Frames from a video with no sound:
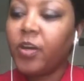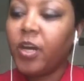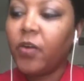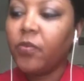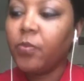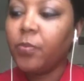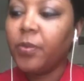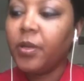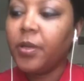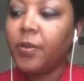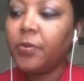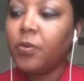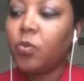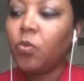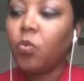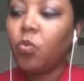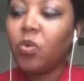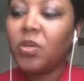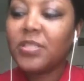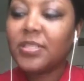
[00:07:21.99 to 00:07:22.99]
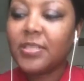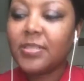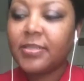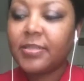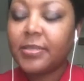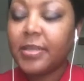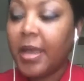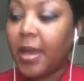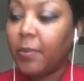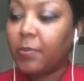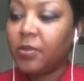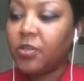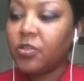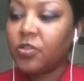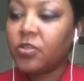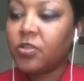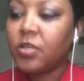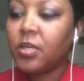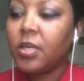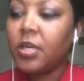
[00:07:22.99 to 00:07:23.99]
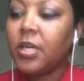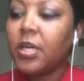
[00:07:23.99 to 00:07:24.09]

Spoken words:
government was established.